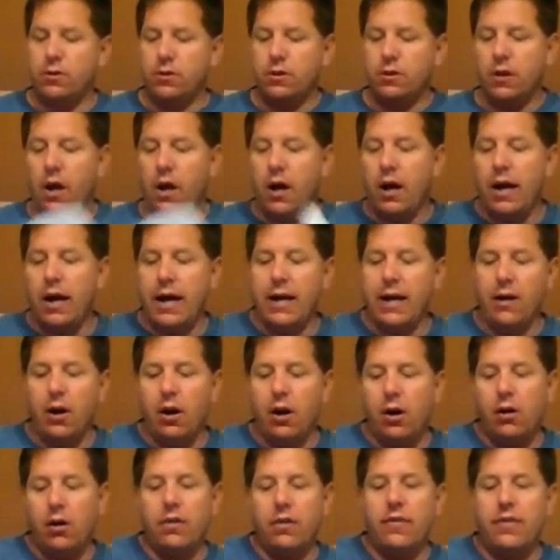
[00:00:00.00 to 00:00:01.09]
to hide
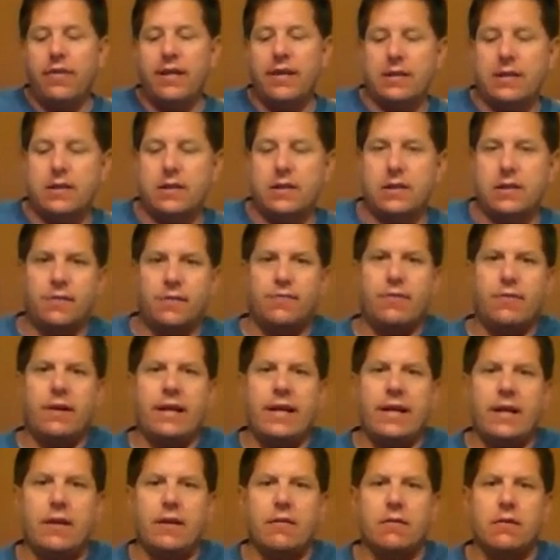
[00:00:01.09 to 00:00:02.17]
all of this stuff right
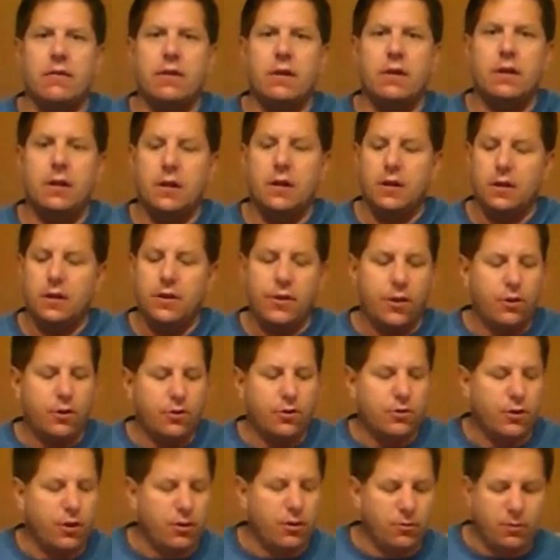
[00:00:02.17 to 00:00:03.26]
here. You know,
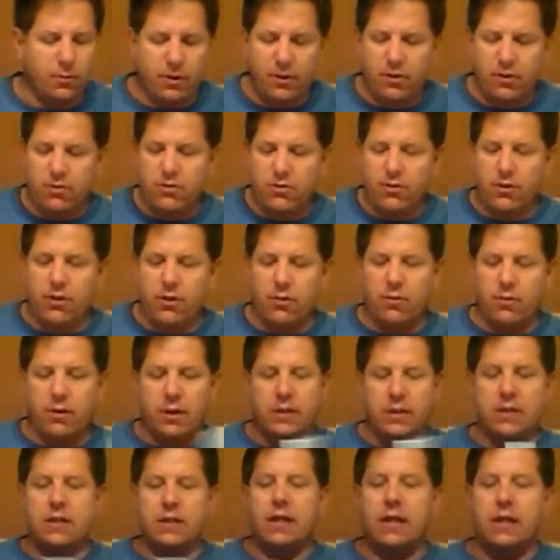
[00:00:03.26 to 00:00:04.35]
so you don't want
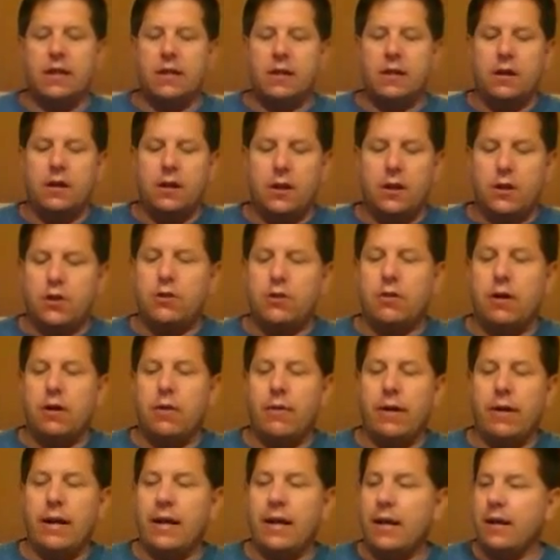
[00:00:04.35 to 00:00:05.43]
to see it. So I
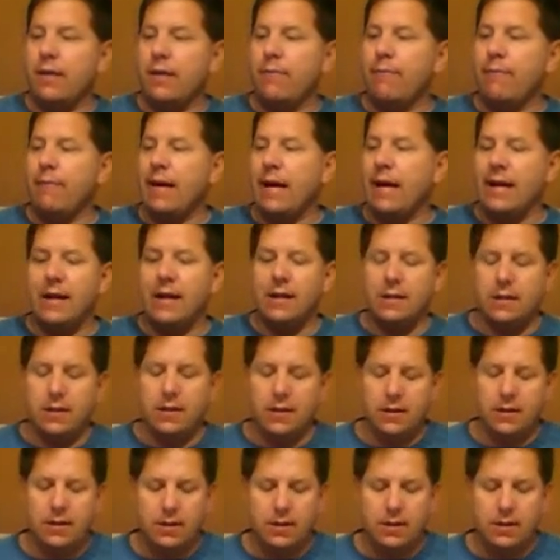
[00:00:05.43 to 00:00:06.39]
went ahead and made it,